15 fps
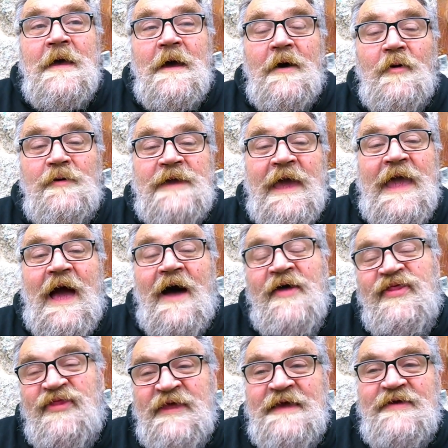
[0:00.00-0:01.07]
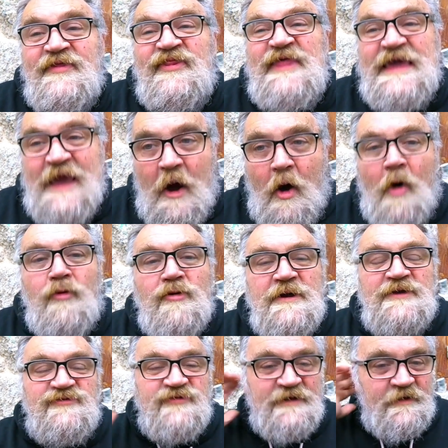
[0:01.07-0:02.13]
Okay, I think the
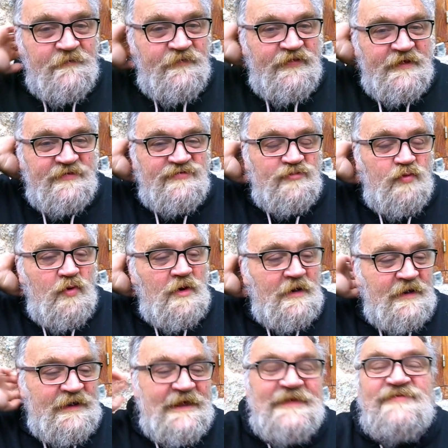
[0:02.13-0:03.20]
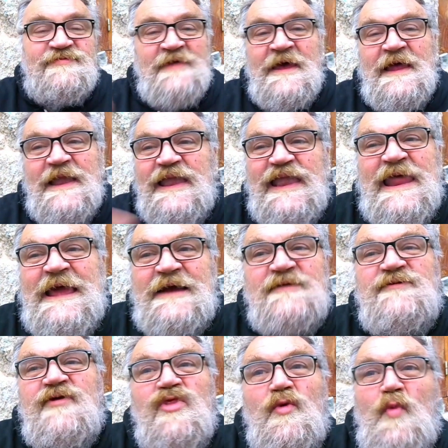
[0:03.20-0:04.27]
origin of this word, it's
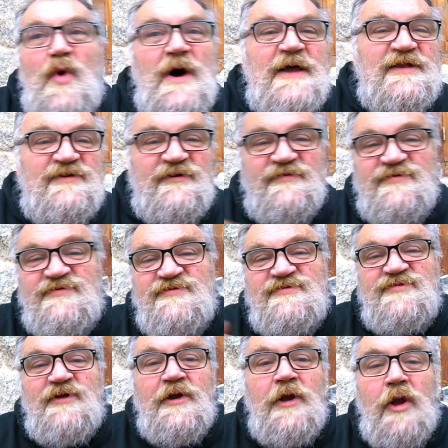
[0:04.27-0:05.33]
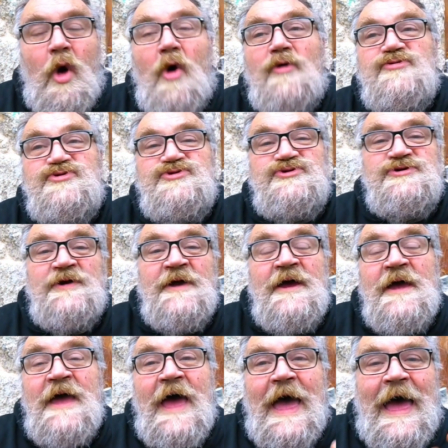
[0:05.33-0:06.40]
linked to the word to slosh,
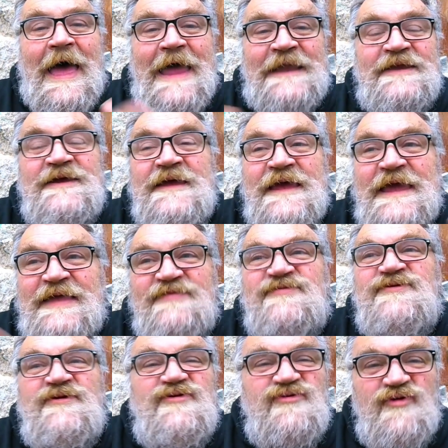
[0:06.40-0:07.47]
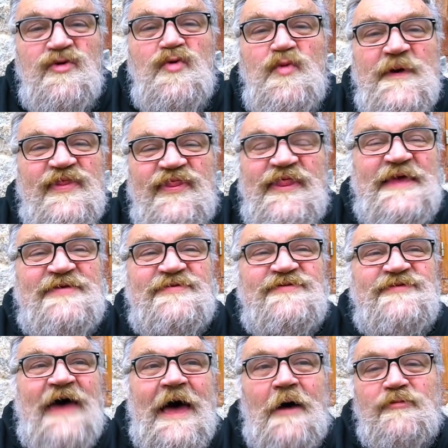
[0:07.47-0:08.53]
and it's to do with this
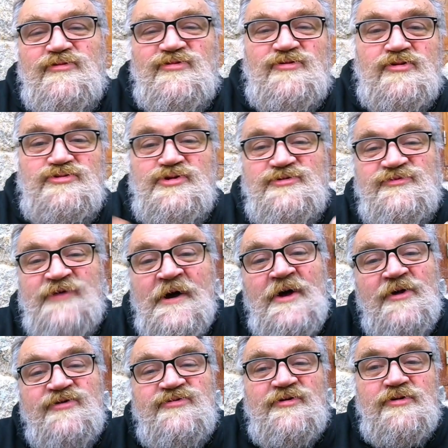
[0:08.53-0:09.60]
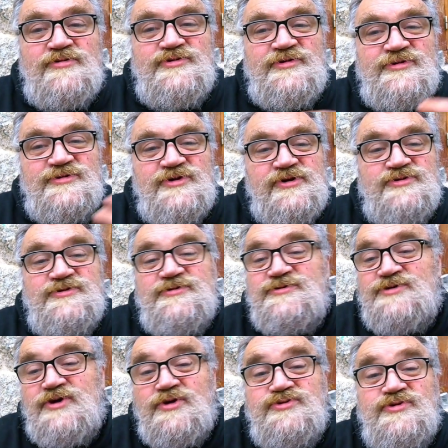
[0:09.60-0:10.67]
sound, slush, slush, slush,
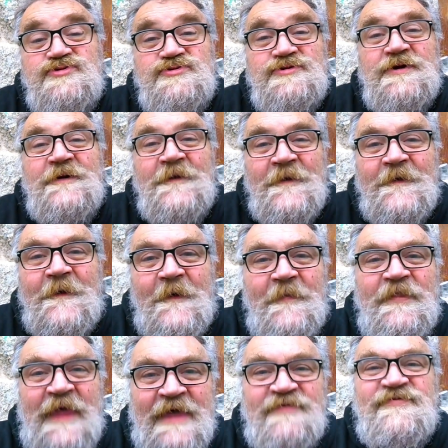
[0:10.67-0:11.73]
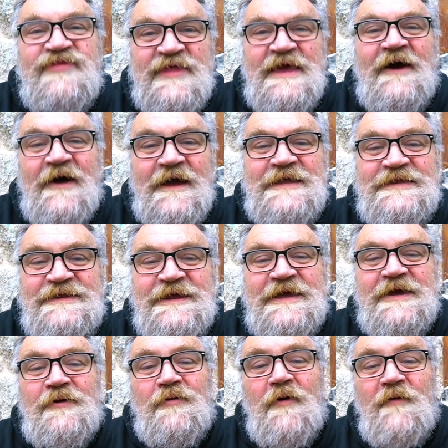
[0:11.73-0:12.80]
slush, and that's the
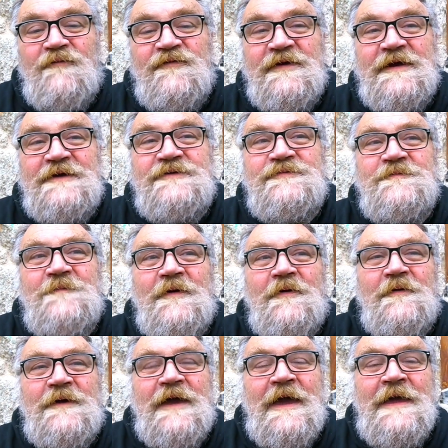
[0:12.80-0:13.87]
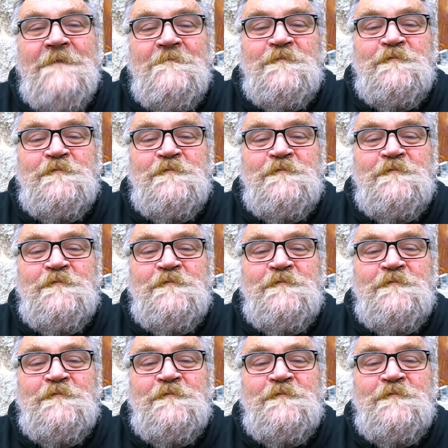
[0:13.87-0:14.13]
idea of it, okay?